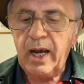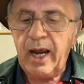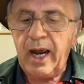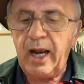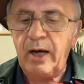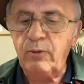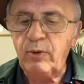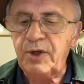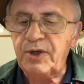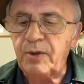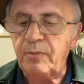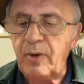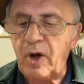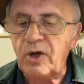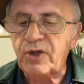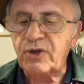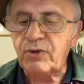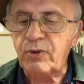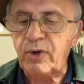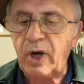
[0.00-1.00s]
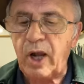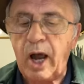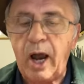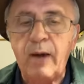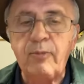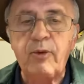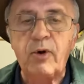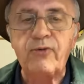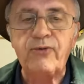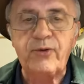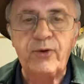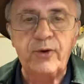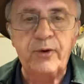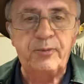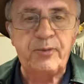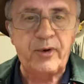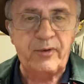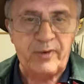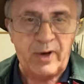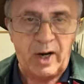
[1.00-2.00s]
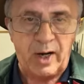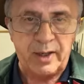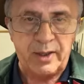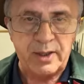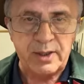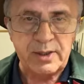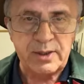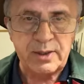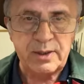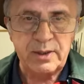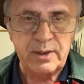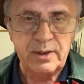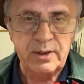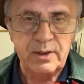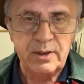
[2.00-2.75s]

and were the most reliable food providers.